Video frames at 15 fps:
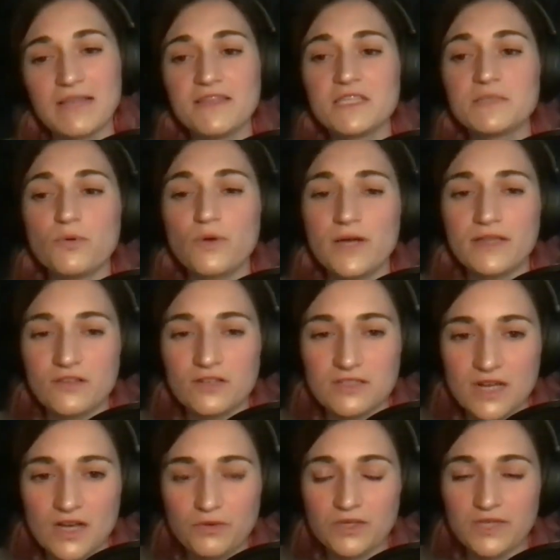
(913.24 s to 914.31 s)
this point, there's
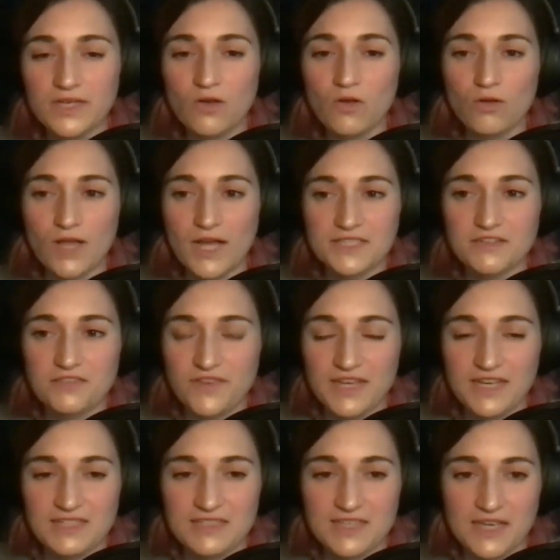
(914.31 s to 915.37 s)
not really a whole lot to
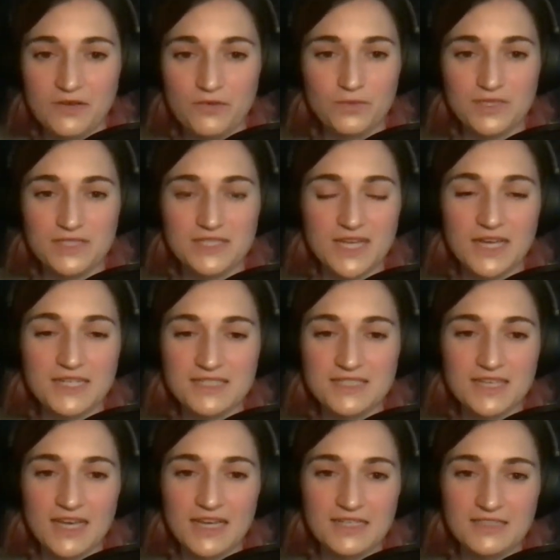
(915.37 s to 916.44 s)
fix. Like what's done is
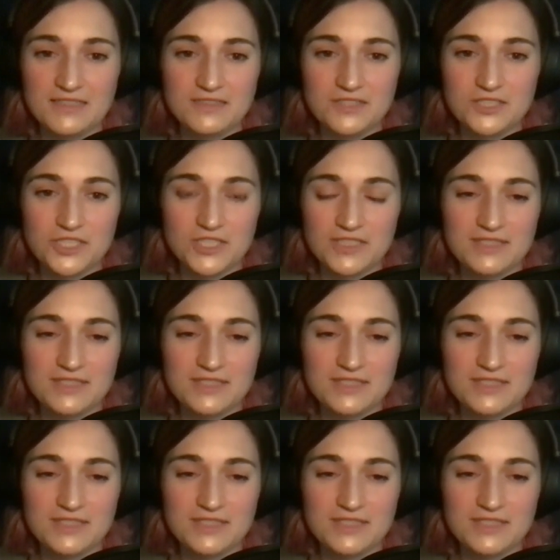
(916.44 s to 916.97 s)
done. It's just,